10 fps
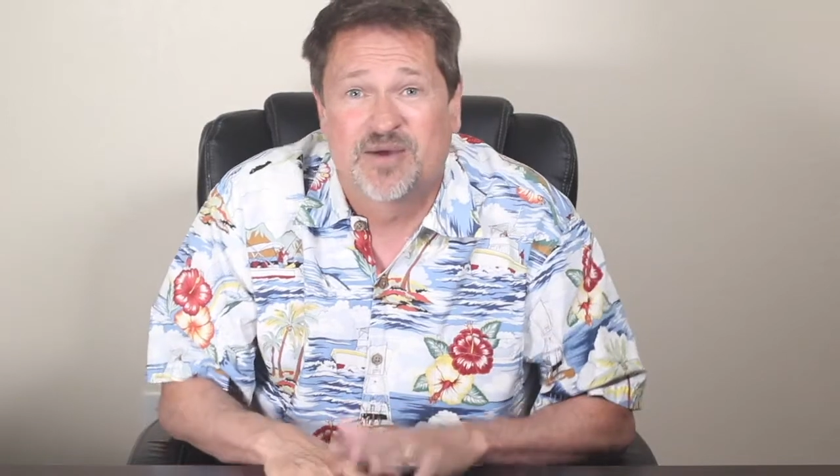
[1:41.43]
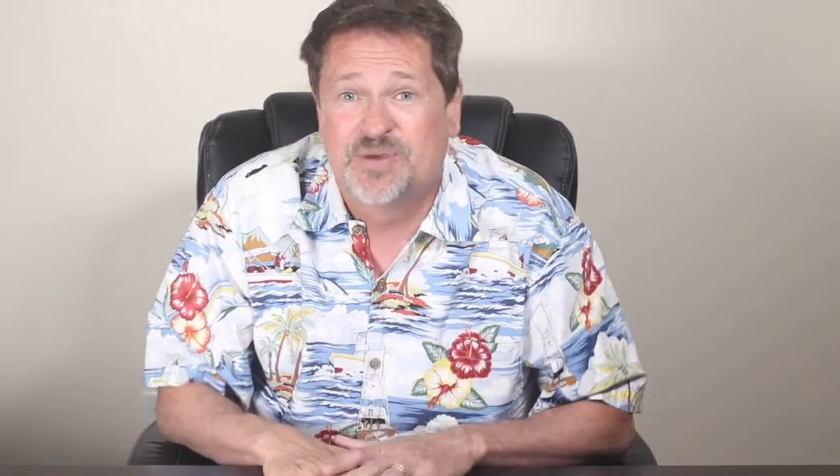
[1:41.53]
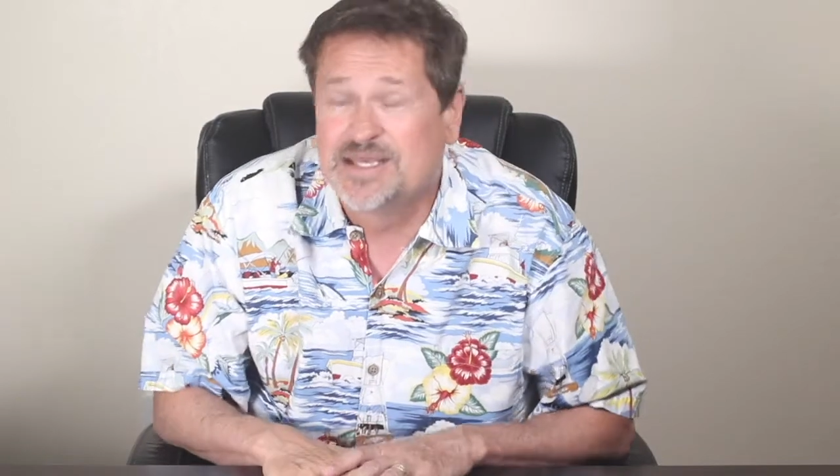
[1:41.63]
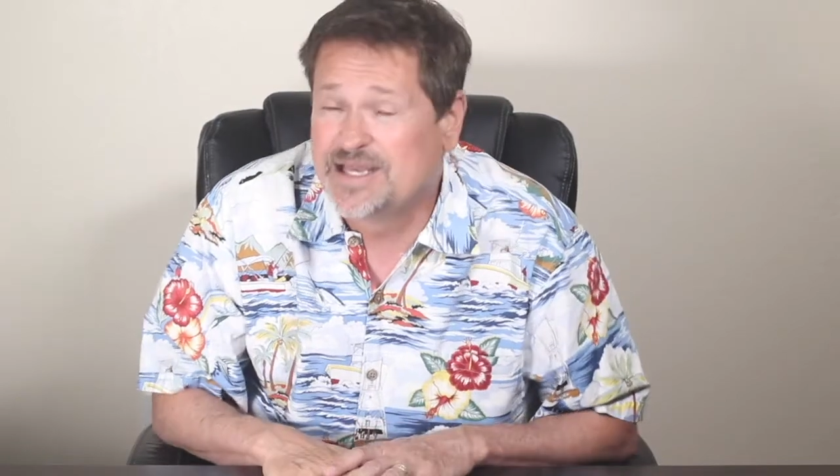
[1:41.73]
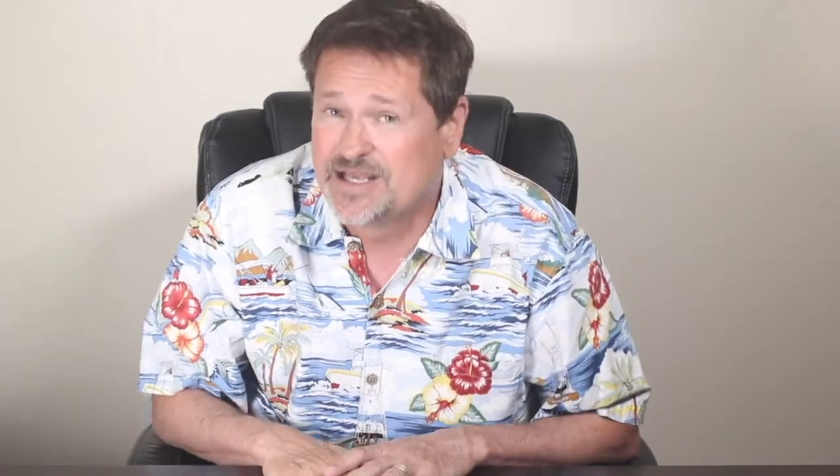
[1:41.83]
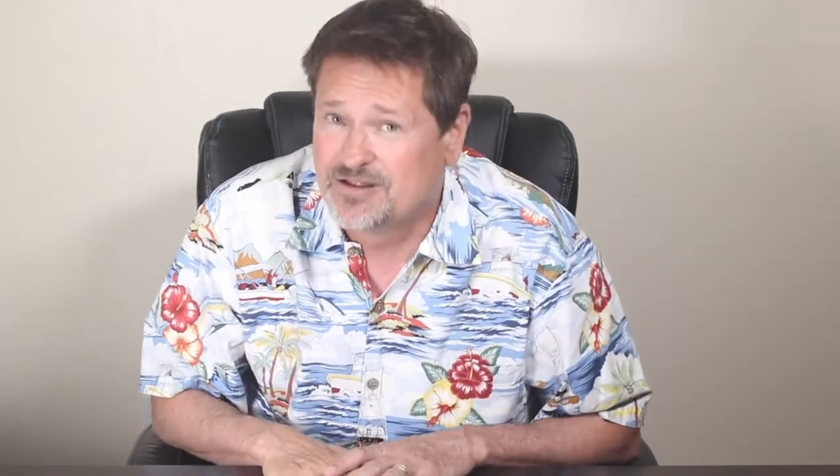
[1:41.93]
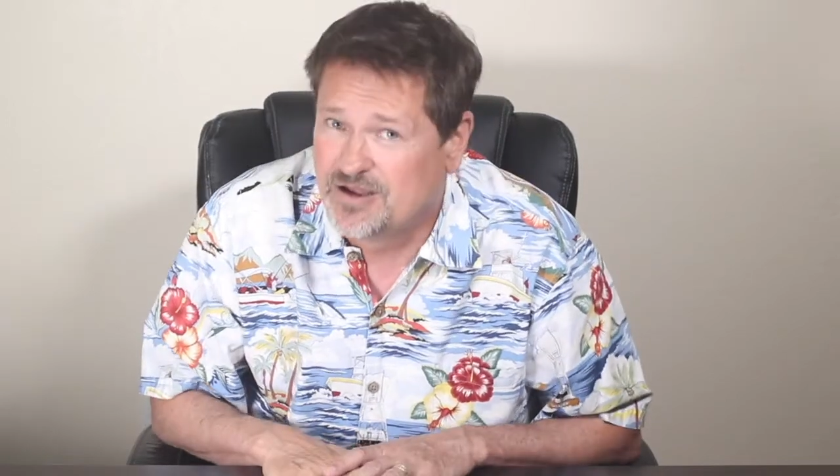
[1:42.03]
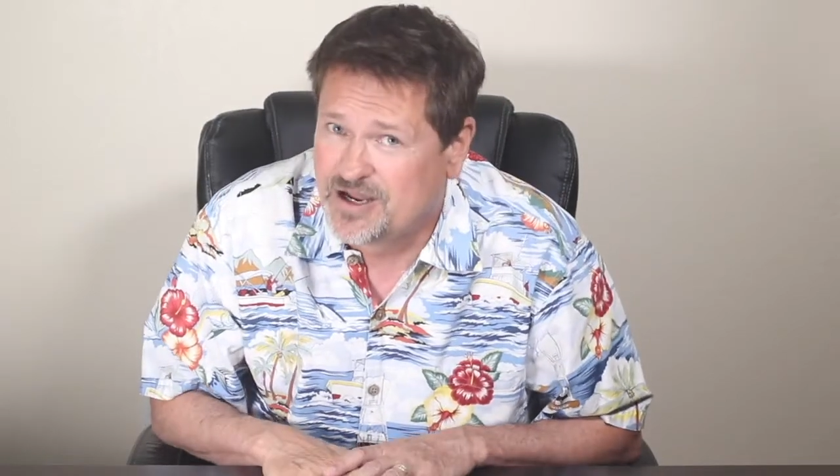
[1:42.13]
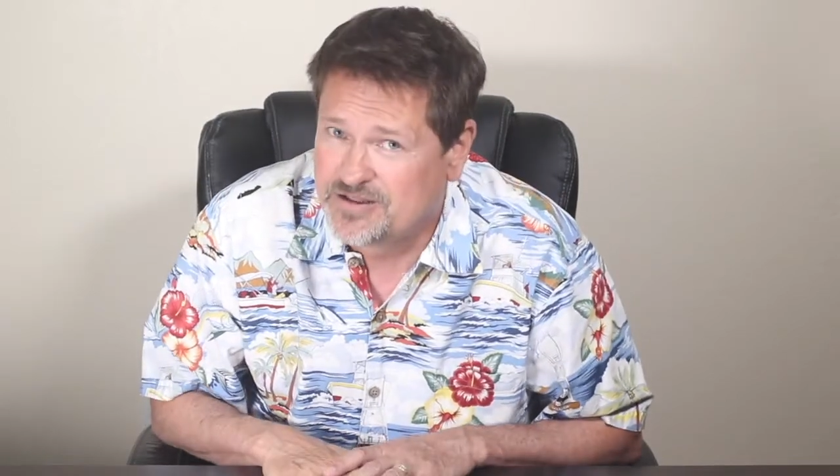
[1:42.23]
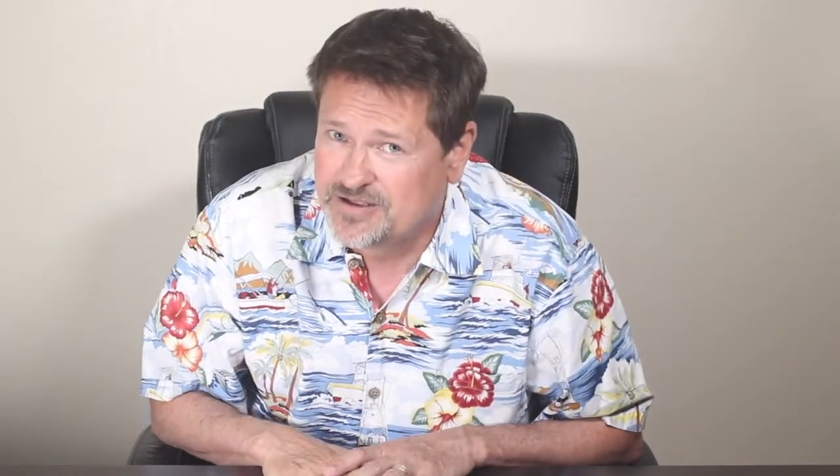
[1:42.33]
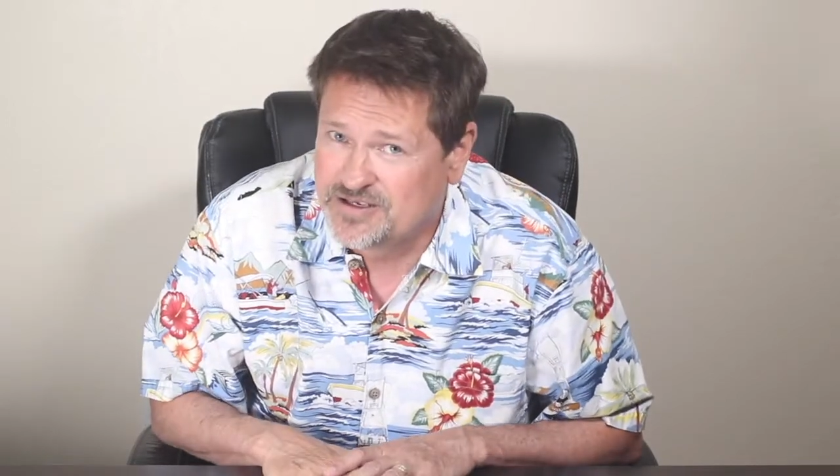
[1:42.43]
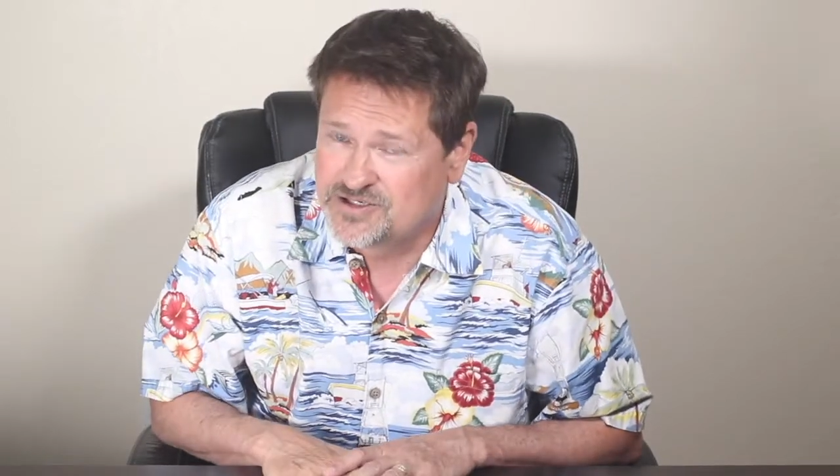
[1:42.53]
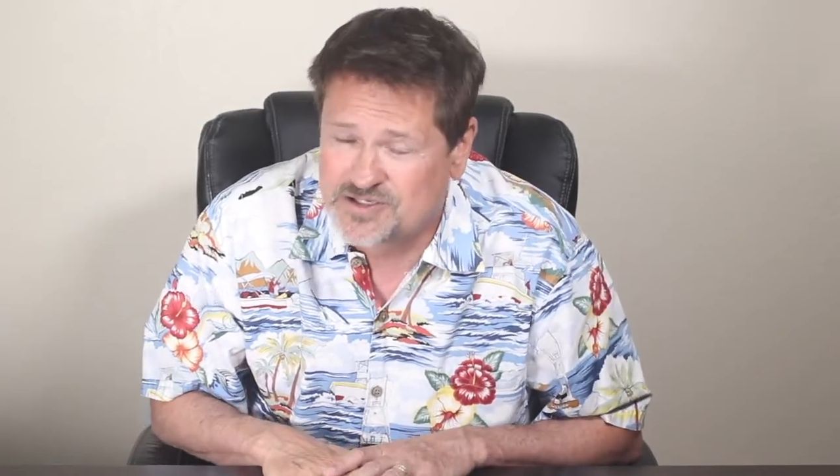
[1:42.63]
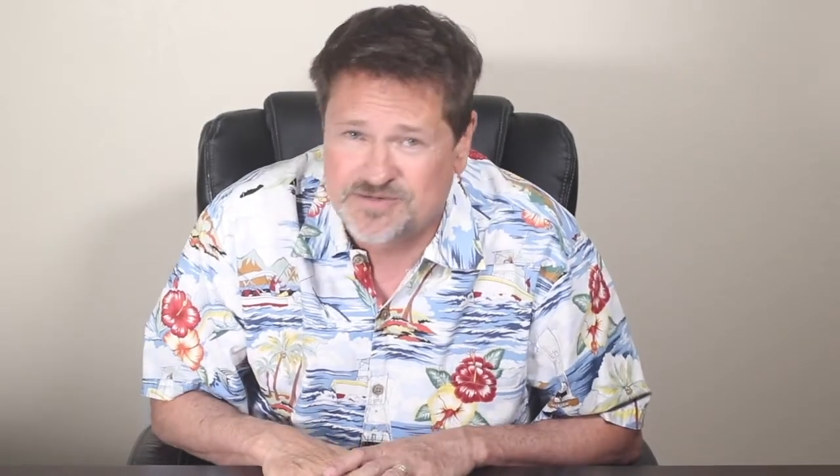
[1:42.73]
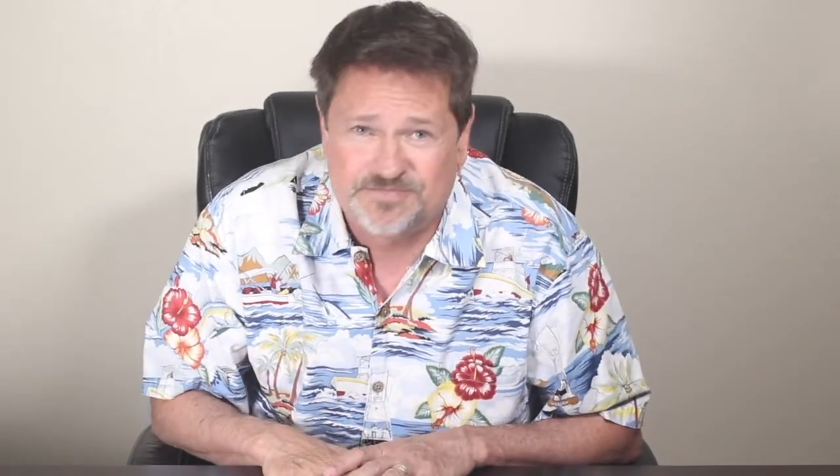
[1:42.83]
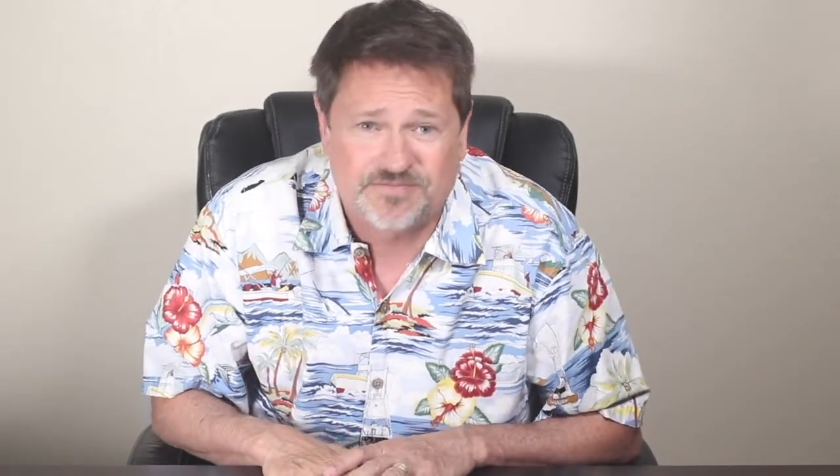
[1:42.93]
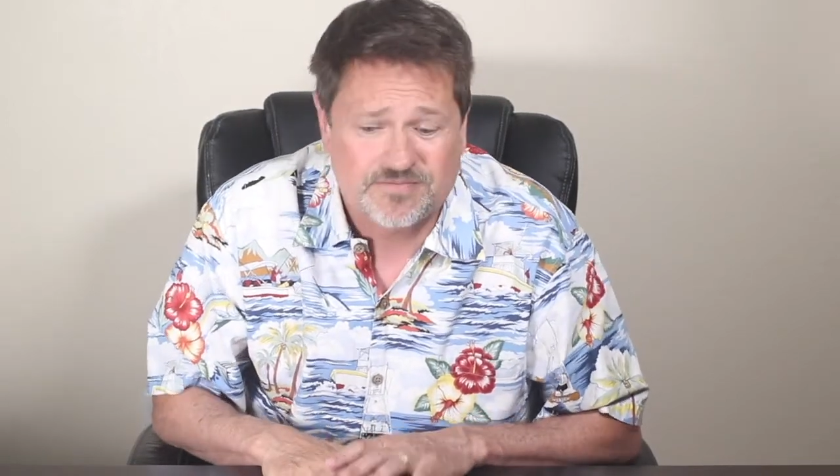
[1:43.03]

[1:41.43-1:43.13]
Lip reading: I've been getting a lot of this,